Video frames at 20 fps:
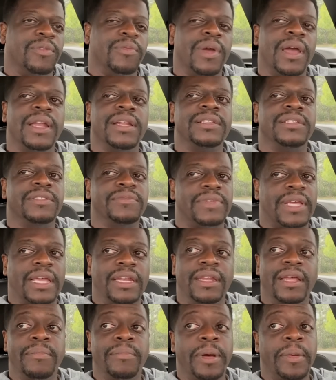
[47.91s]
Relatives
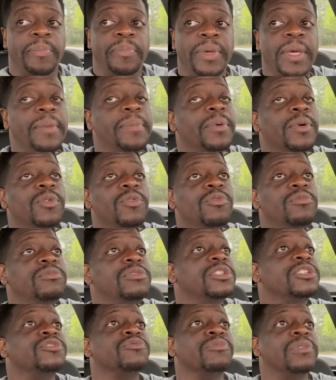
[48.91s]
ain't nothing but people who
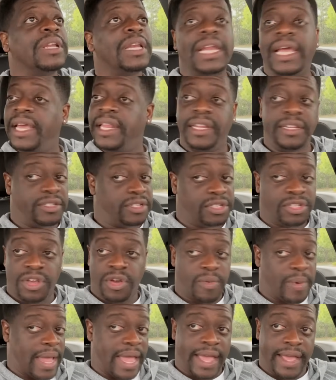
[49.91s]
just related to
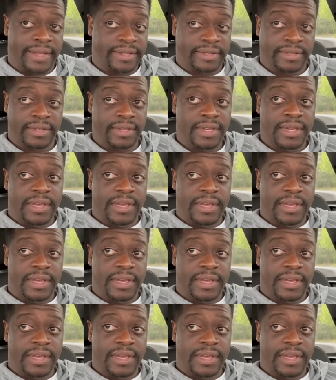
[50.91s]
your ass.